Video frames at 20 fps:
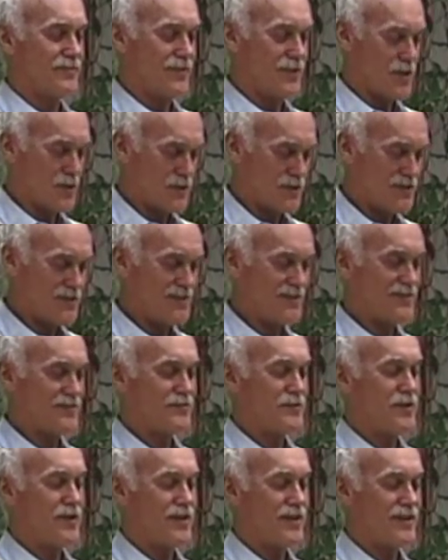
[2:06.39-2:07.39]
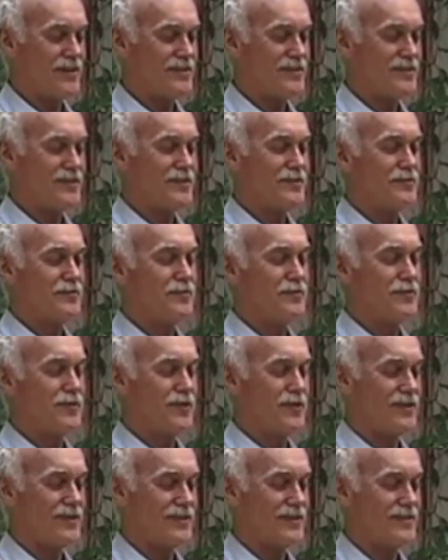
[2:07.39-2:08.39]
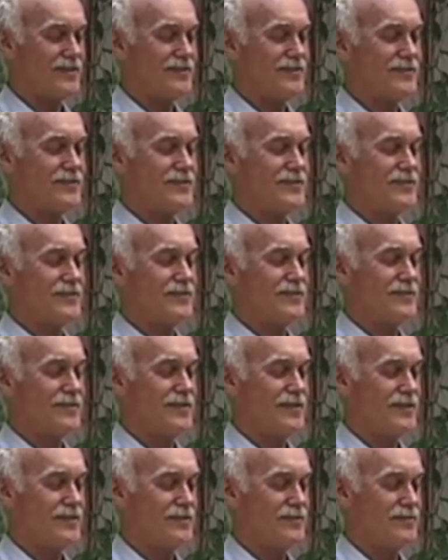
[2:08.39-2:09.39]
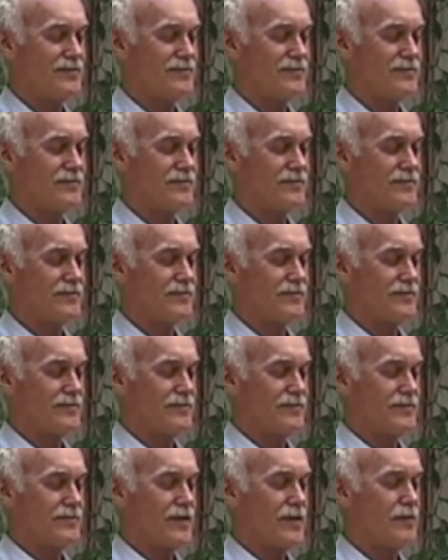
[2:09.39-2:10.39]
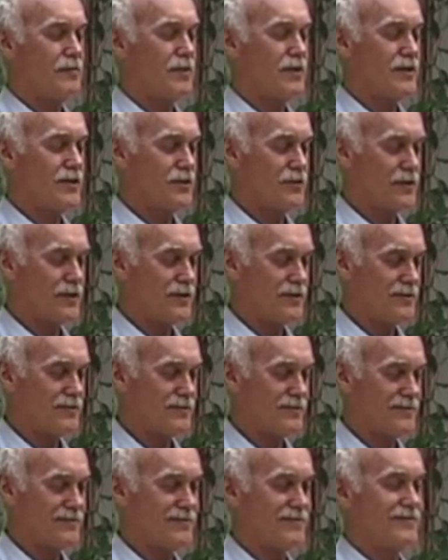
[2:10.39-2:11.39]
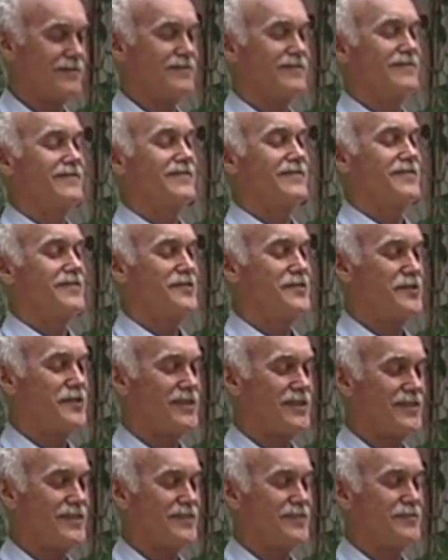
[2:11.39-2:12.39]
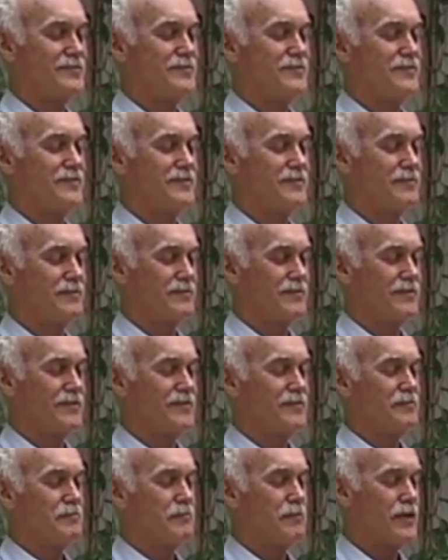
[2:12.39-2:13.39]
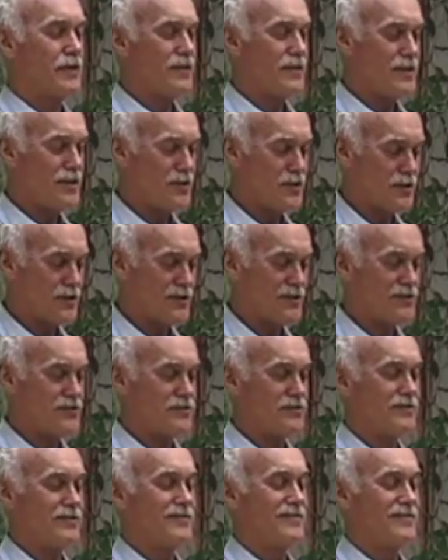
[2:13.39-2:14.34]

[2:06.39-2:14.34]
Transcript: Notice it, rising, falling, then I'm hungry, rising, my knee hurts.